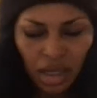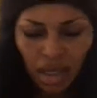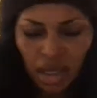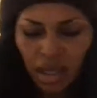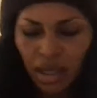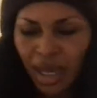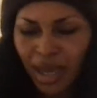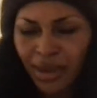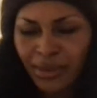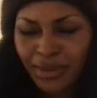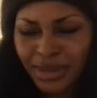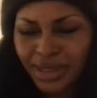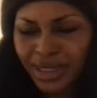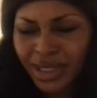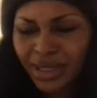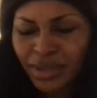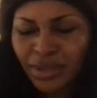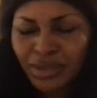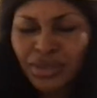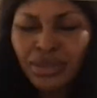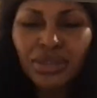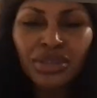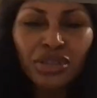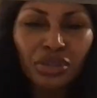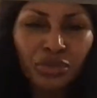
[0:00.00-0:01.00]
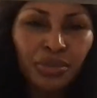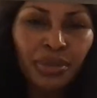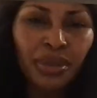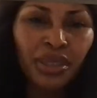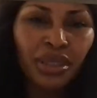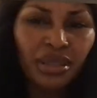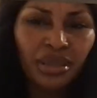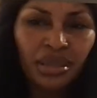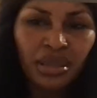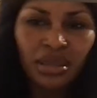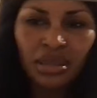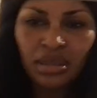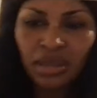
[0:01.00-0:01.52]
I was like, you're stupid.
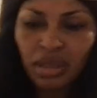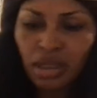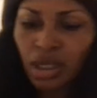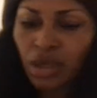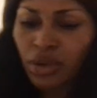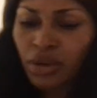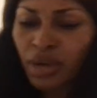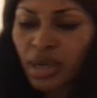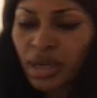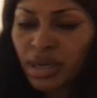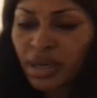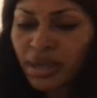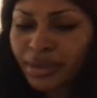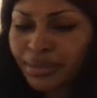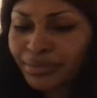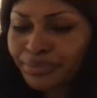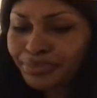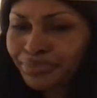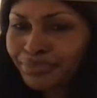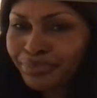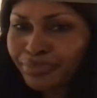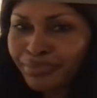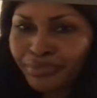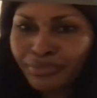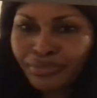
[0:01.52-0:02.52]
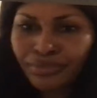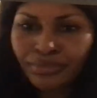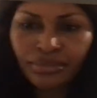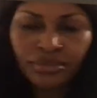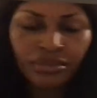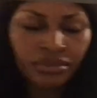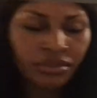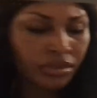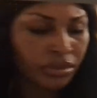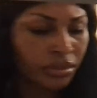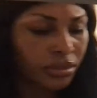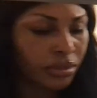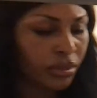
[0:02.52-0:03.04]
So
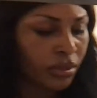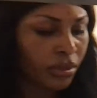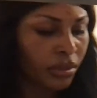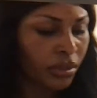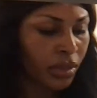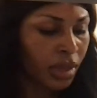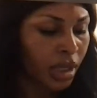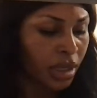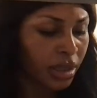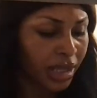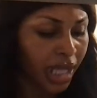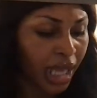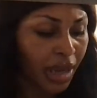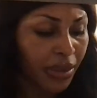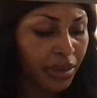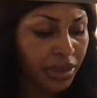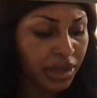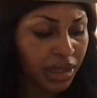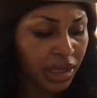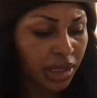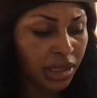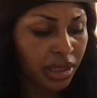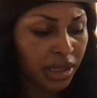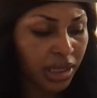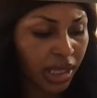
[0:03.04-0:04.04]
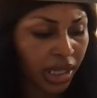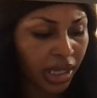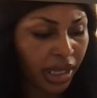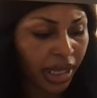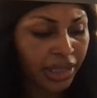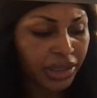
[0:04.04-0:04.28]
that was the end of that.